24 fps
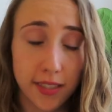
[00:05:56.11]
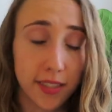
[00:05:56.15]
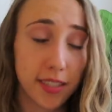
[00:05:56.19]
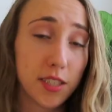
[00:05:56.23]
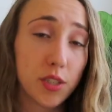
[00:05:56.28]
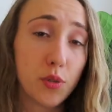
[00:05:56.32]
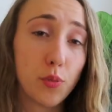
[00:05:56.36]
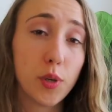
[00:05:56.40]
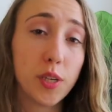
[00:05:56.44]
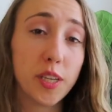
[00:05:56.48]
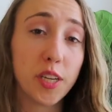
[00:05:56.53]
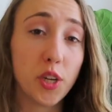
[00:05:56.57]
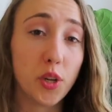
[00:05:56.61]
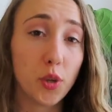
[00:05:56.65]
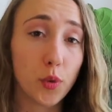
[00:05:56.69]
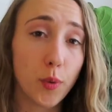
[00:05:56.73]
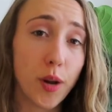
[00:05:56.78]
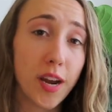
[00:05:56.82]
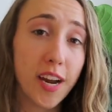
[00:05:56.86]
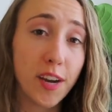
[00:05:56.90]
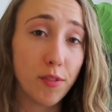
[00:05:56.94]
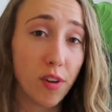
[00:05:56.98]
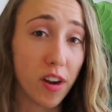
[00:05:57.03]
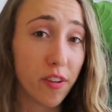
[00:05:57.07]
This is a really
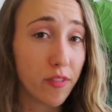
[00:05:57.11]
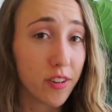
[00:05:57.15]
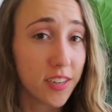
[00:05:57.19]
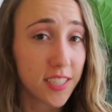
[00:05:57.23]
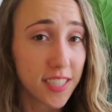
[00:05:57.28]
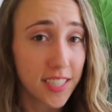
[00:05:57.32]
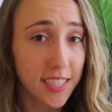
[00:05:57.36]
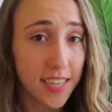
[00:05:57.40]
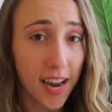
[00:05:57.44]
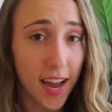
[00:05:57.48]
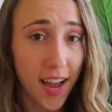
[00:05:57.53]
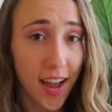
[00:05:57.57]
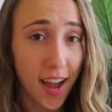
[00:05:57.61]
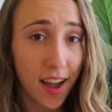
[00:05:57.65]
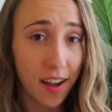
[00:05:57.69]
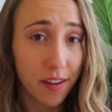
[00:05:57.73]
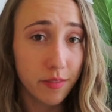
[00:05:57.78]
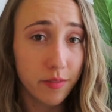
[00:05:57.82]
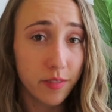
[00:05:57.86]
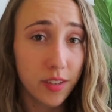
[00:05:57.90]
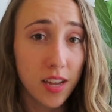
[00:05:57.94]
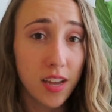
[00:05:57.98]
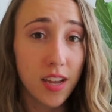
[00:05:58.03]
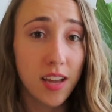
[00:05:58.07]
great reference to
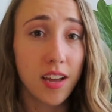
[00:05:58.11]
have